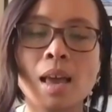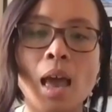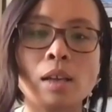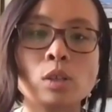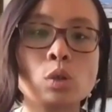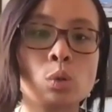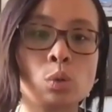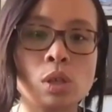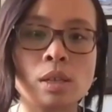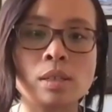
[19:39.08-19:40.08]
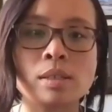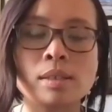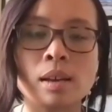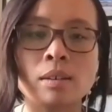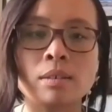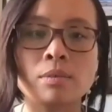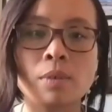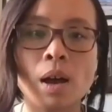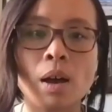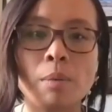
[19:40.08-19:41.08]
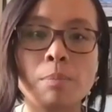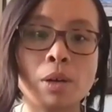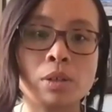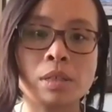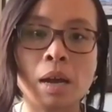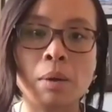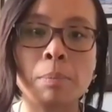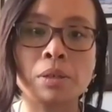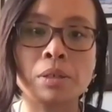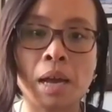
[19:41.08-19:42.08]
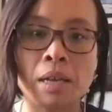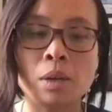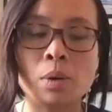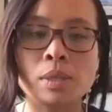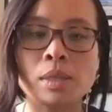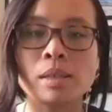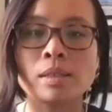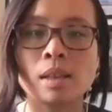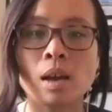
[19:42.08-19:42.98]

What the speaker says: exclusions of better diagnosis,